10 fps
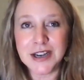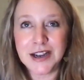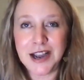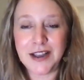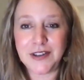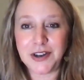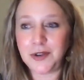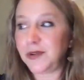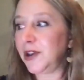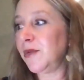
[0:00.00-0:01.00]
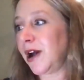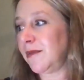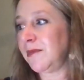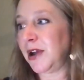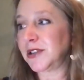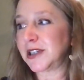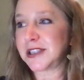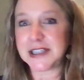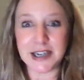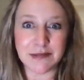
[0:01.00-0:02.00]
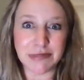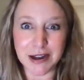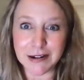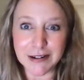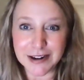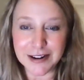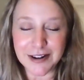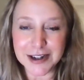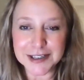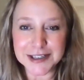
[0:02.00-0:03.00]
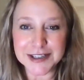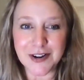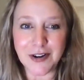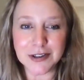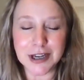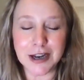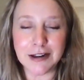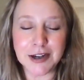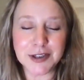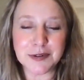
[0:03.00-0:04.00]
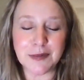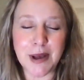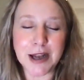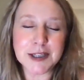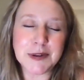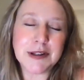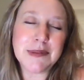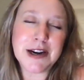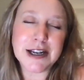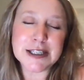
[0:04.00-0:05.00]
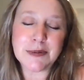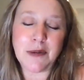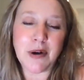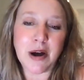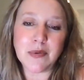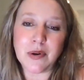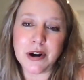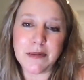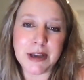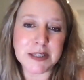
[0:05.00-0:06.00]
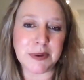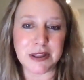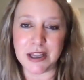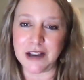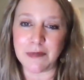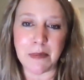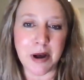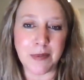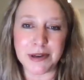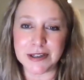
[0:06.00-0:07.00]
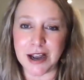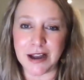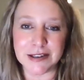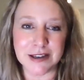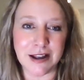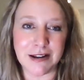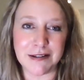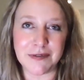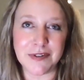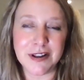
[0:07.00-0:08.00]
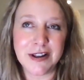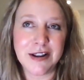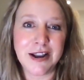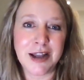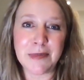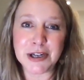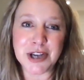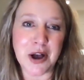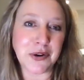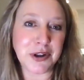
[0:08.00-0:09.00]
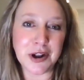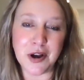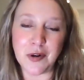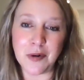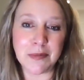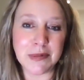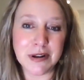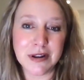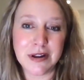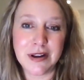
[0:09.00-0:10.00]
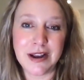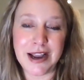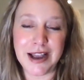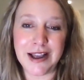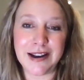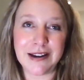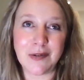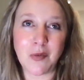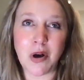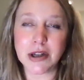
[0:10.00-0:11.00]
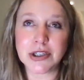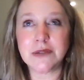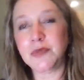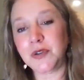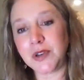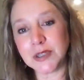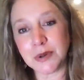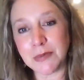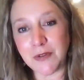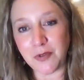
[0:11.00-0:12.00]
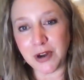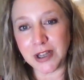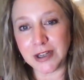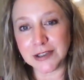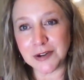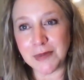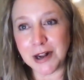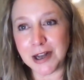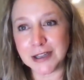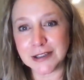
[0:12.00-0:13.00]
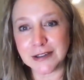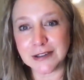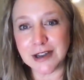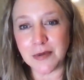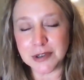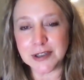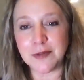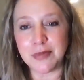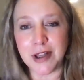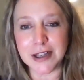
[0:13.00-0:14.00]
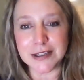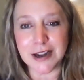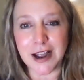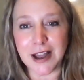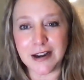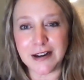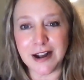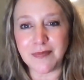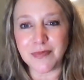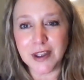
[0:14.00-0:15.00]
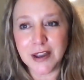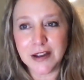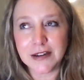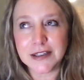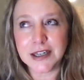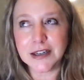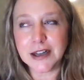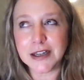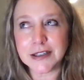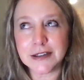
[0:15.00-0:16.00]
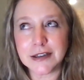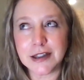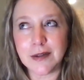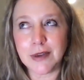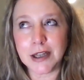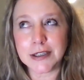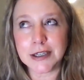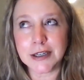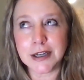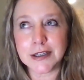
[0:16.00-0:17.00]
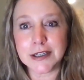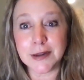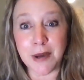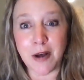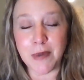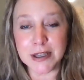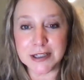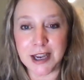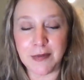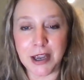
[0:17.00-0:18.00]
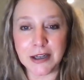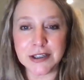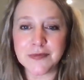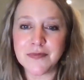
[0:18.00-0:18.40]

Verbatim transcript: and then you you uh, melted a stick of butter and lots of salt, and that just reminds me. The minute I smell popcorn, it makes me think of my mom and dad's love in my childhood home and watching movies with my friends or my cousins. I was so blessed. I had um, 10 cousins. I think we had 10 cousins about my same age.